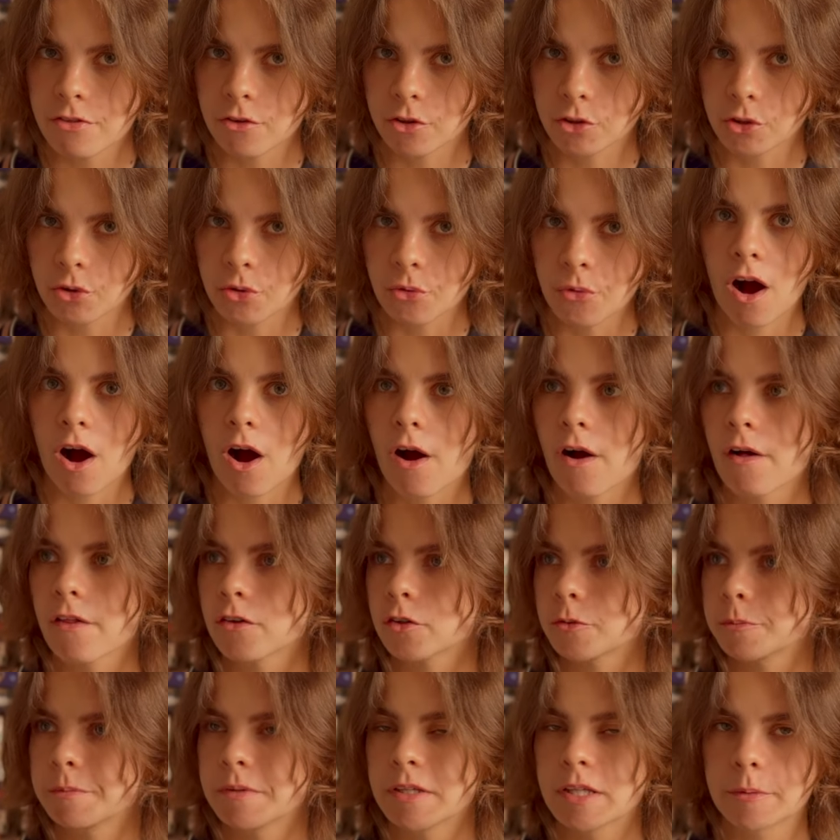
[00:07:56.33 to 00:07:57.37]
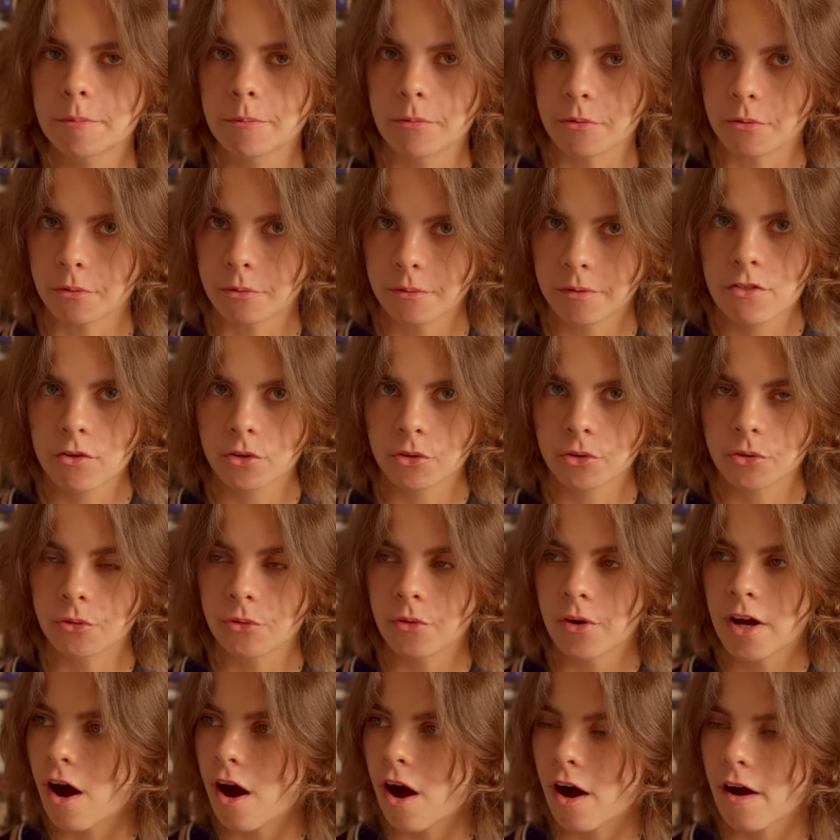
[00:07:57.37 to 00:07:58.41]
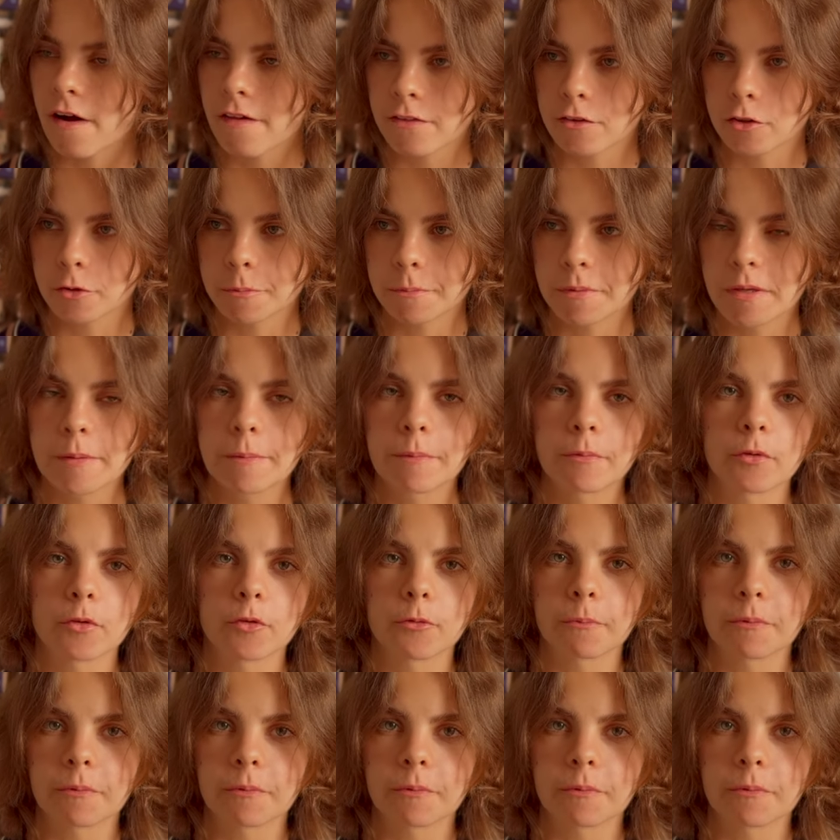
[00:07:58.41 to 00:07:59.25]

through other people, through other people's